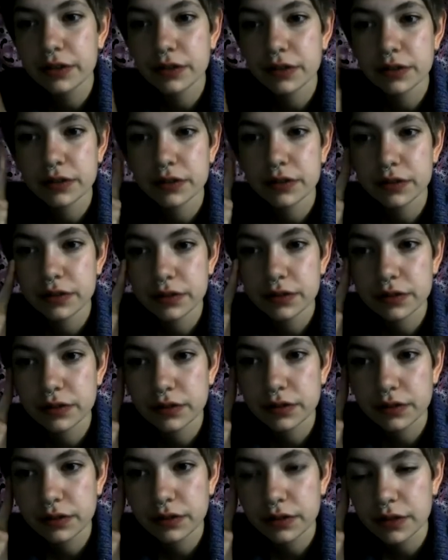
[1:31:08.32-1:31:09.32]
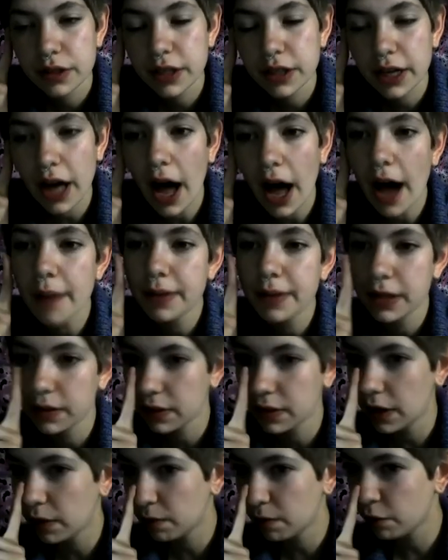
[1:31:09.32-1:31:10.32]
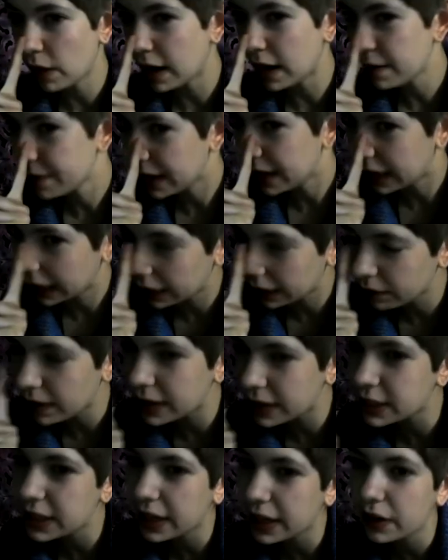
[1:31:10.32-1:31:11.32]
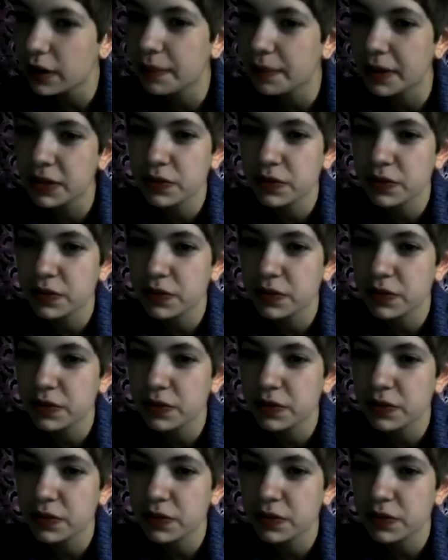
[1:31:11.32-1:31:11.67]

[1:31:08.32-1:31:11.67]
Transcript: what's that? The, I mean, they're renovating and renting out a bunch